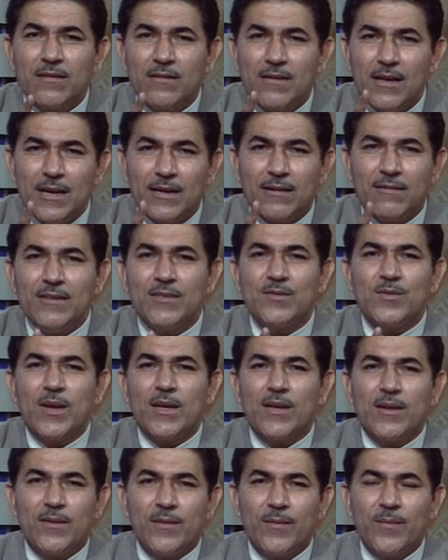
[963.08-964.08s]
characteristic
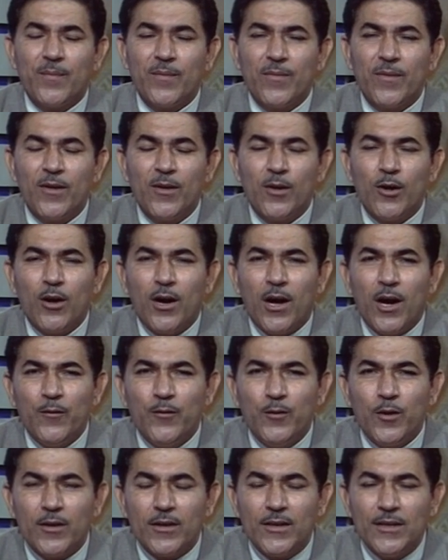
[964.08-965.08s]
of
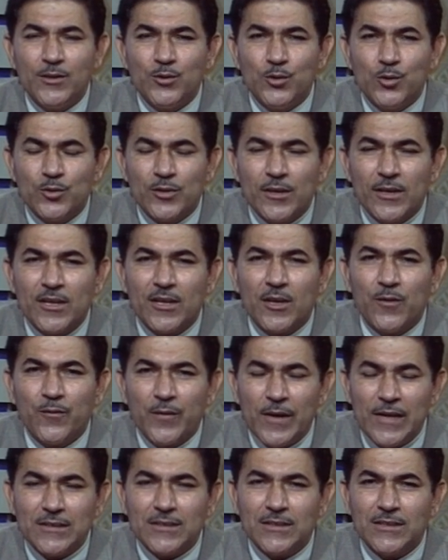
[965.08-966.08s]
your user
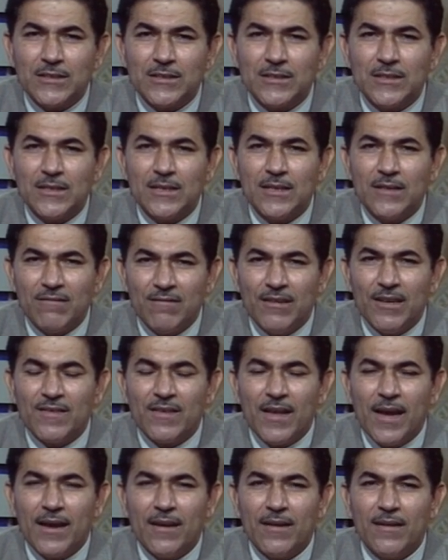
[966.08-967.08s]
interface
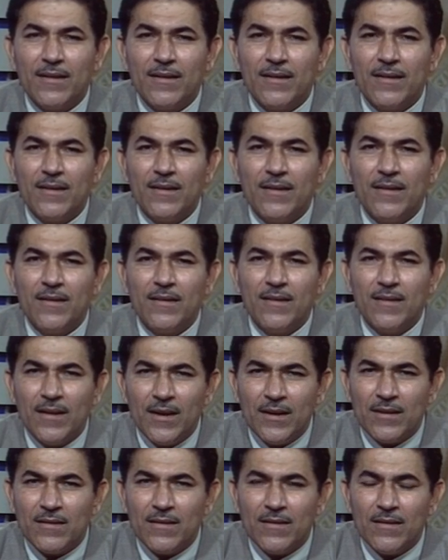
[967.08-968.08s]
design.
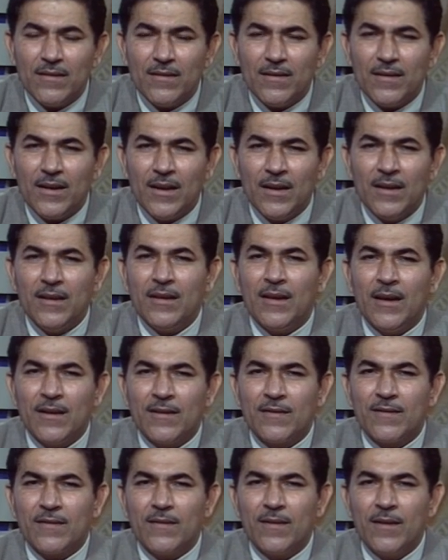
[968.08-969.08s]
It
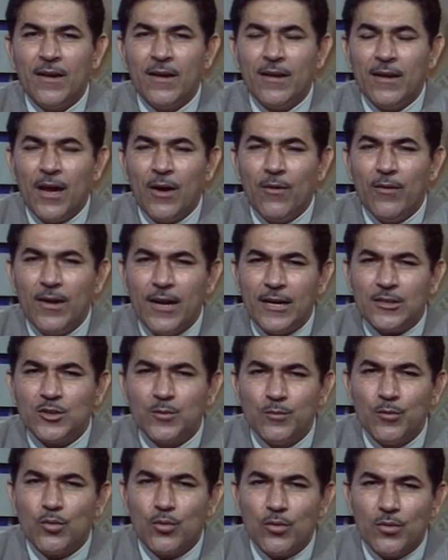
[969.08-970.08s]
indicates. Now let's
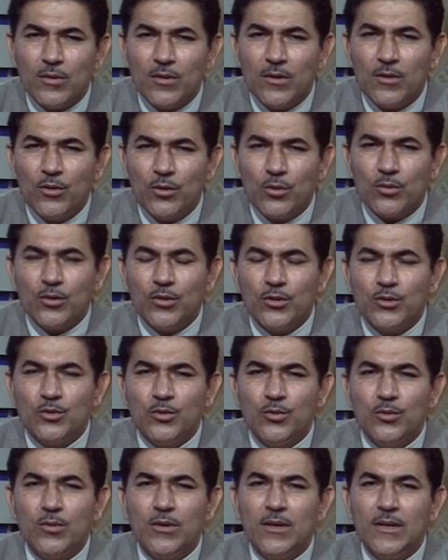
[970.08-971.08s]
look on
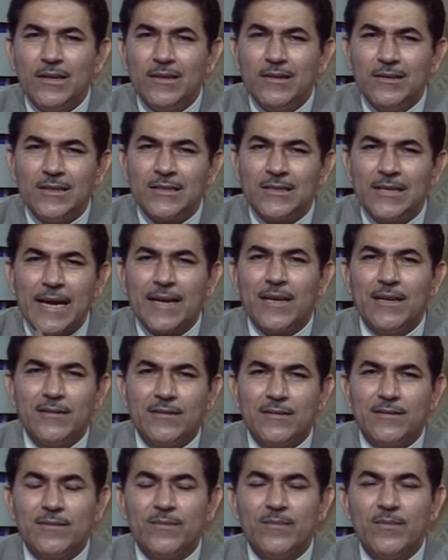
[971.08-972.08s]
to the second,
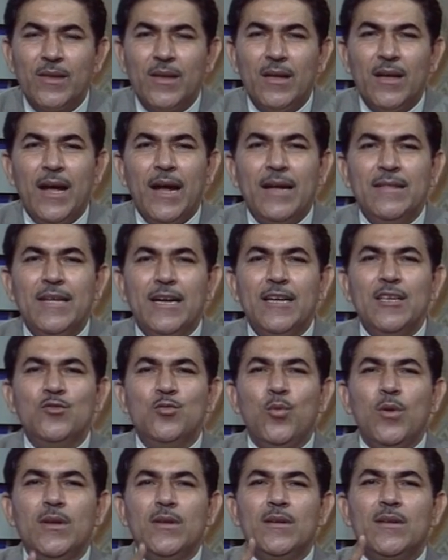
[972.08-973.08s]
and that is
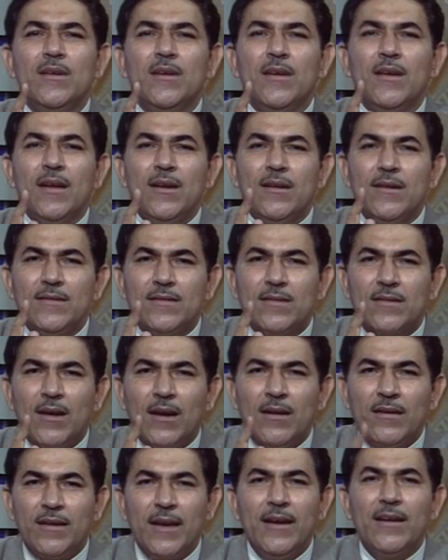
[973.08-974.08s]
what? it is
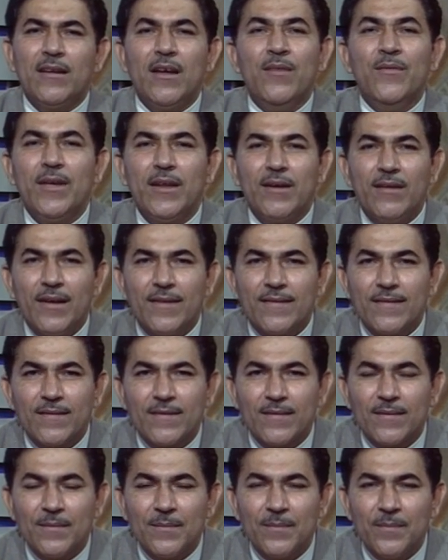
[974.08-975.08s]
content awareness.